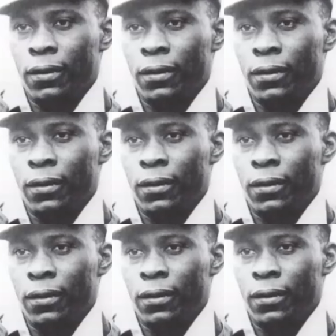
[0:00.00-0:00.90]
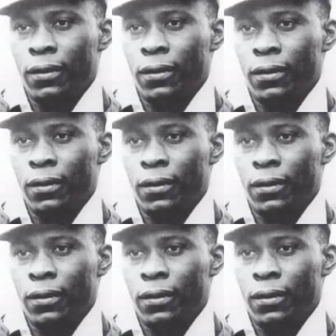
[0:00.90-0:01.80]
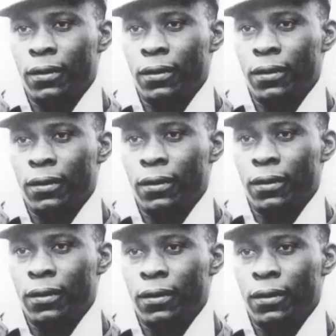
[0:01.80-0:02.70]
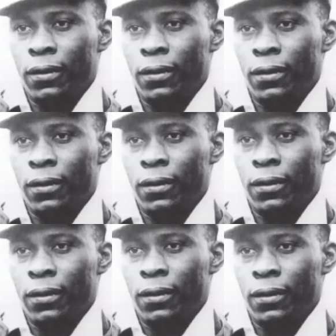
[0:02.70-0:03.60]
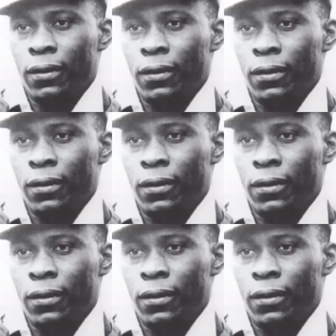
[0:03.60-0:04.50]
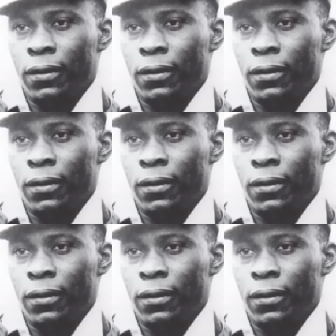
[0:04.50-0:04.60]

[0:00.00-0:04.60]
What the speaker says: No words are spoken by the person on screen.